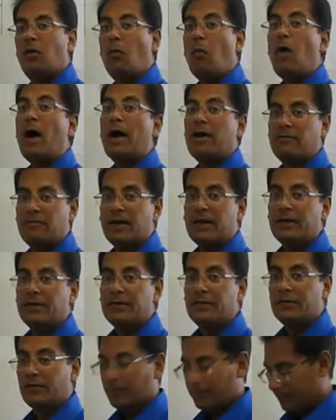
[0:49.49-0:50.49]
Y
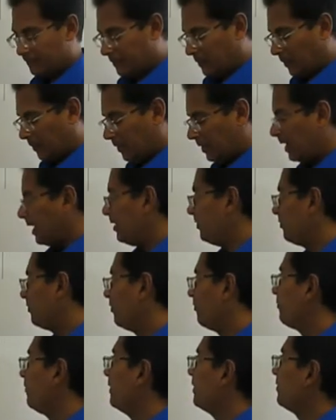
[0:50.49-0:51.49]
values. Okay,
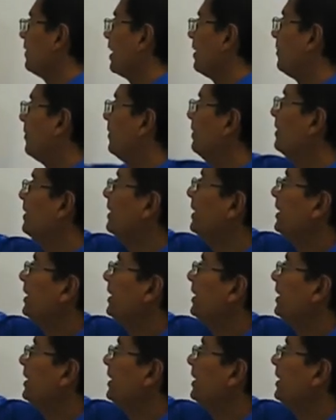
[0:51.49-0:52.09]
so for example,